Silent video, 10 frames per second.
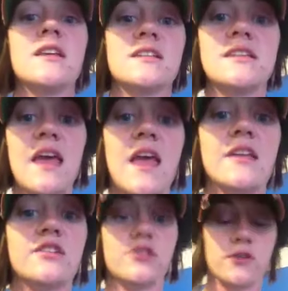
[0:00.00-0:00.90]

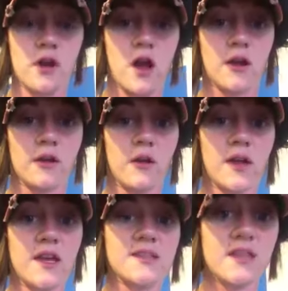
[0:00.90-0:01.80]
Stay strong,
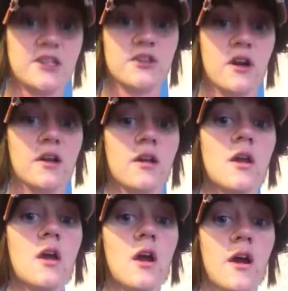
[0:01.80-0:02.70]
okay? Stay strong.
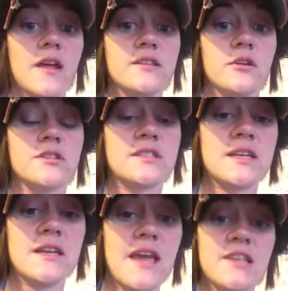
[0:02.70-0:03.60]
All right, so
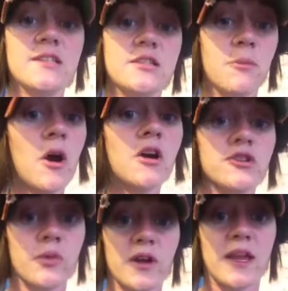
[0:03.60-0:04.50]

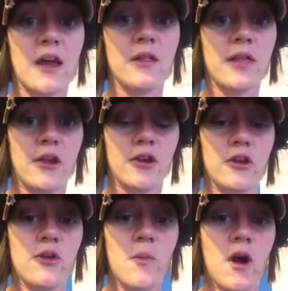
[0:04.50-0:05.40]
tomorrow's workout that you're going
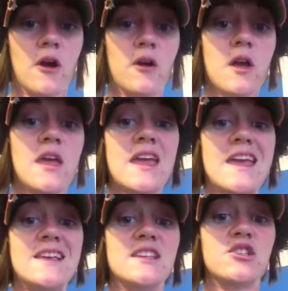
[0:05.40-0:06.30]
to do tomorrow
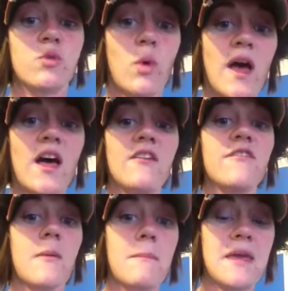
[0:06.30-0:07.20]
is a
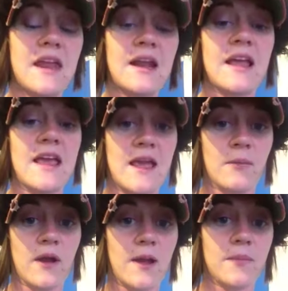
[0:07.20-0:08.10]
12-minute
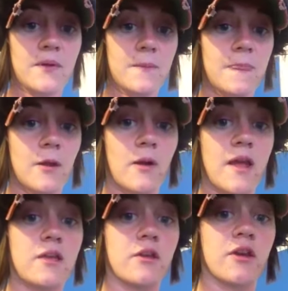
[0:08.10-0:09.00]
AMRAP, all
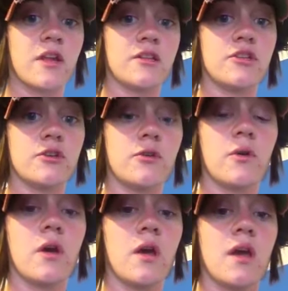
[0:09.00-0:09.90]
right? You're going to
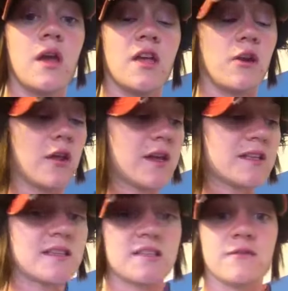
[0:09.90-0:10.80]
do, it only
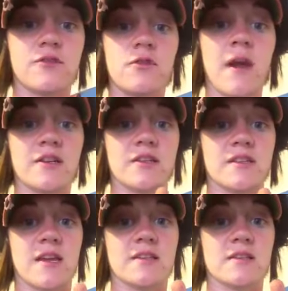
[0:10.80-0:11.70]
consists of two
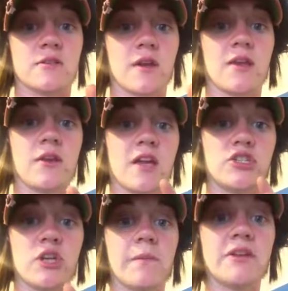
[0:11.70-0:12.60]
exercises, okay? You
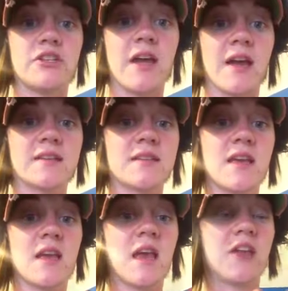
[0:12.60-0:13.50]
got jumping jacks
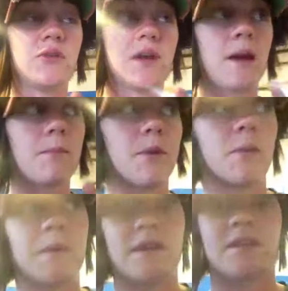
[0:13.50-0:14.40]
and you got
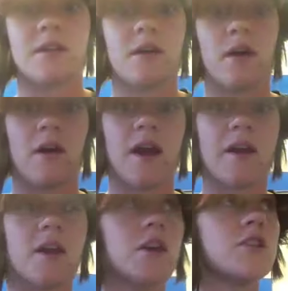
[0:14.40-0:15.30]
burpees, all right?